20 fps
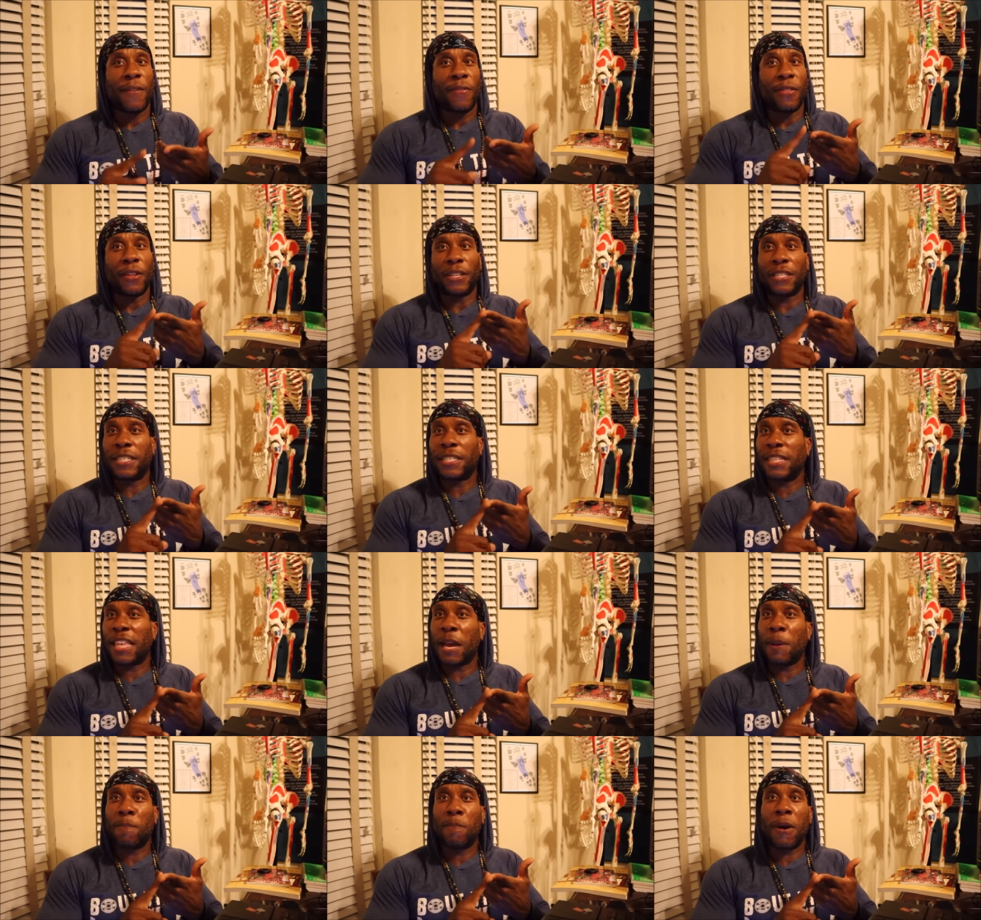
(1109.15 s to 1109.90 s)
The
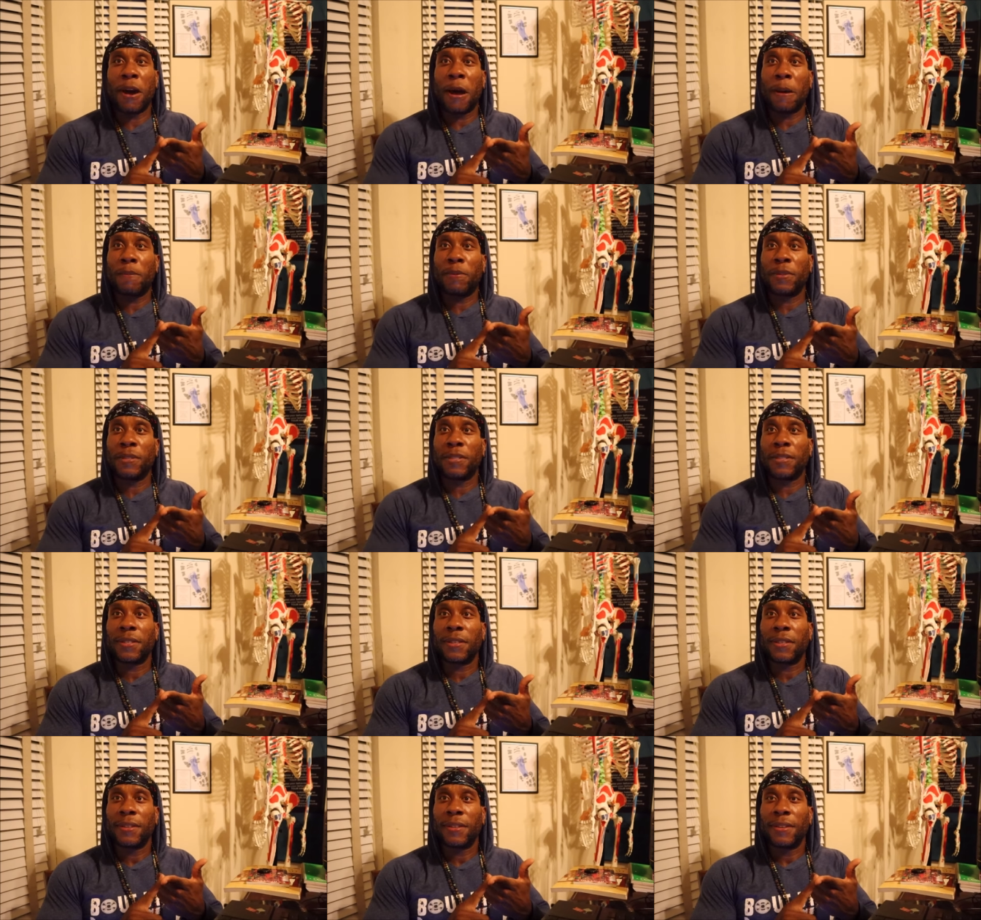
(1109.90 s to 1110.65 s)

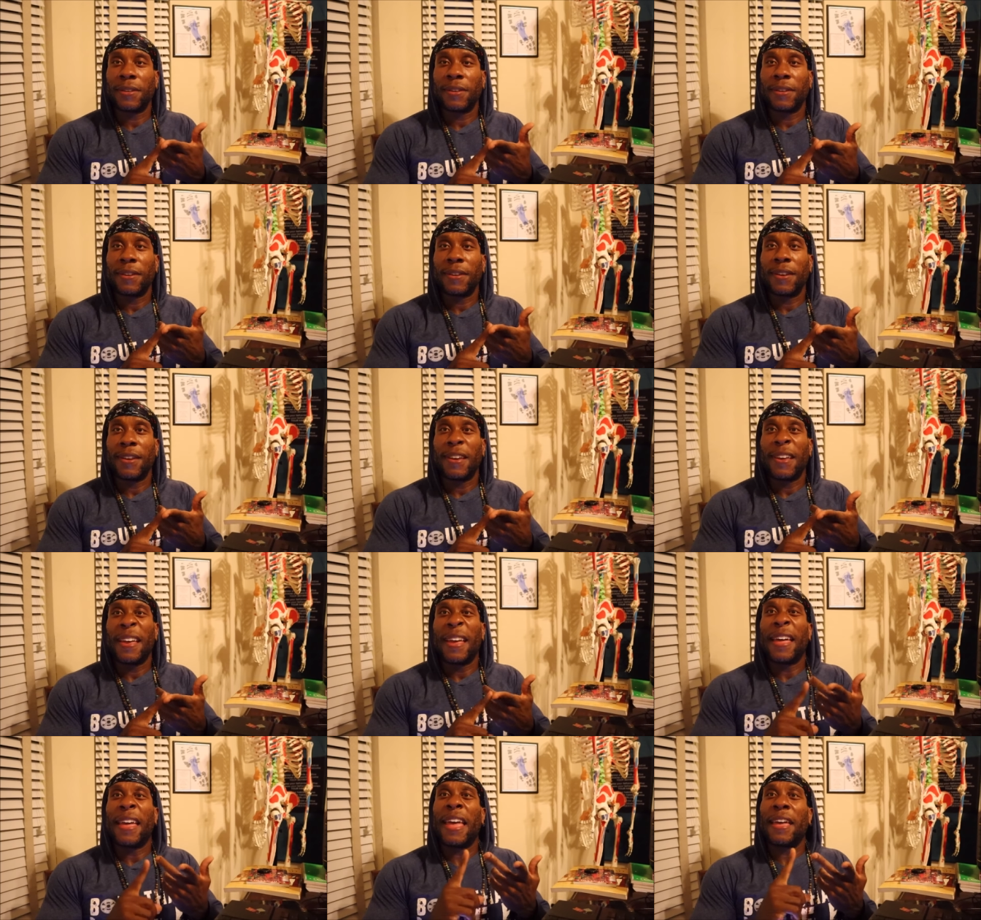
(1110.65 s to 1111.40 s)
step-ups
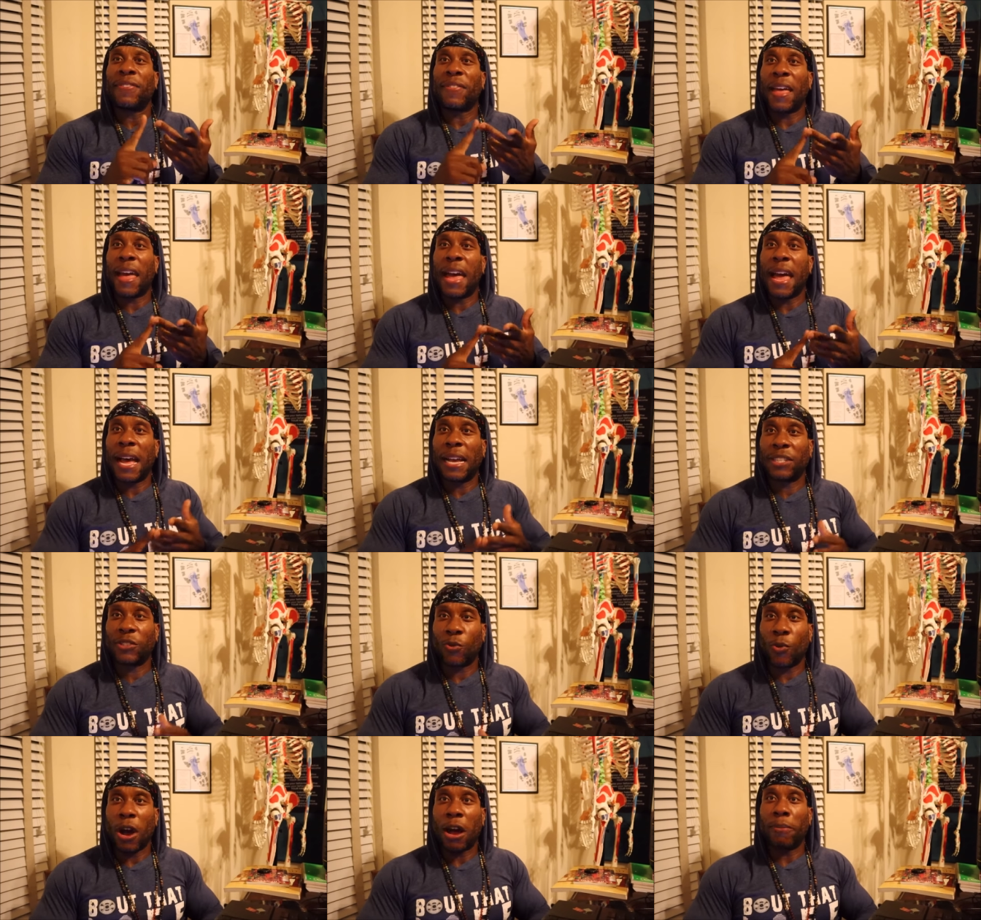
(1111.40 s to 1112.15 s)
and the
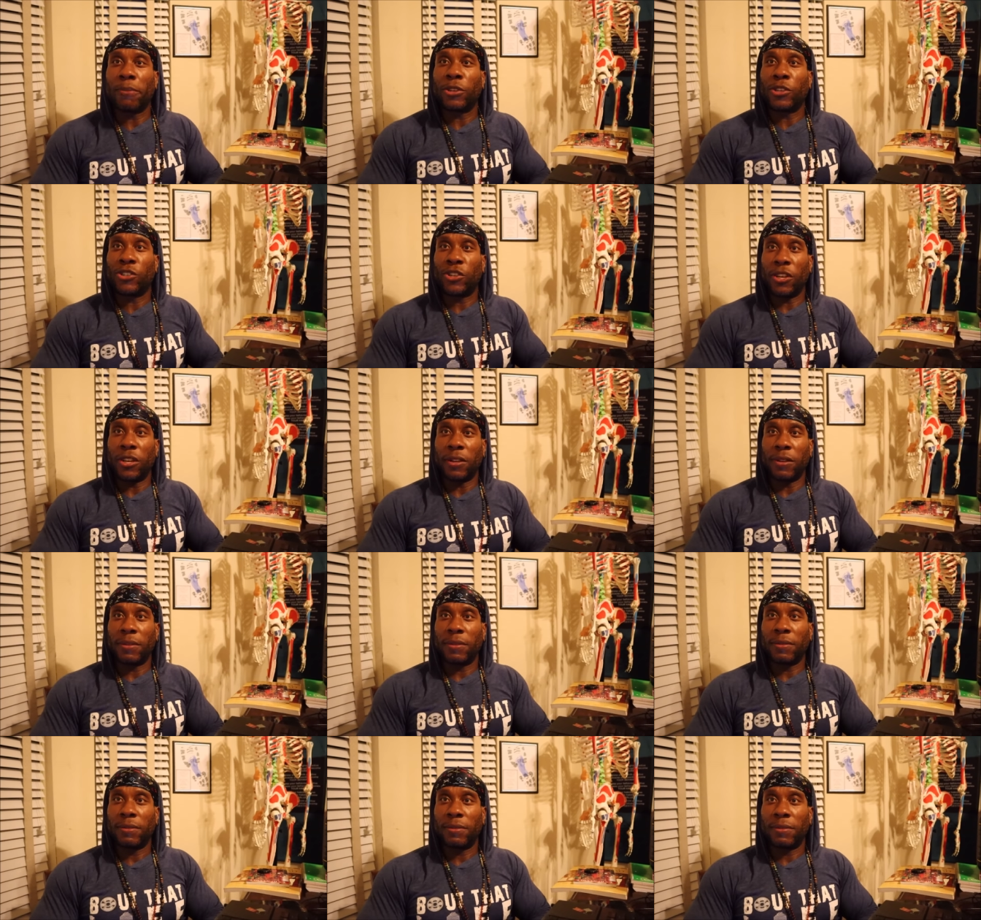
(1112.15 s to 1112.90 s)
hack squat
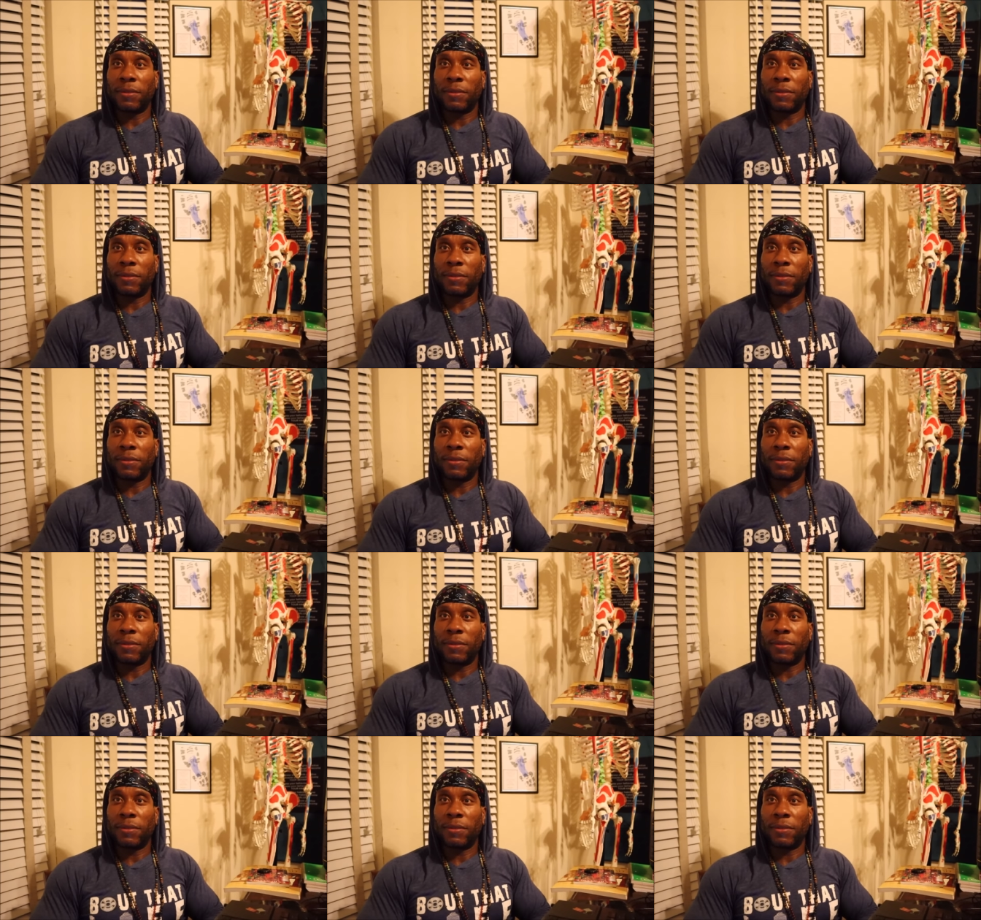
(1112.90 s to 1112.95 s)
machine.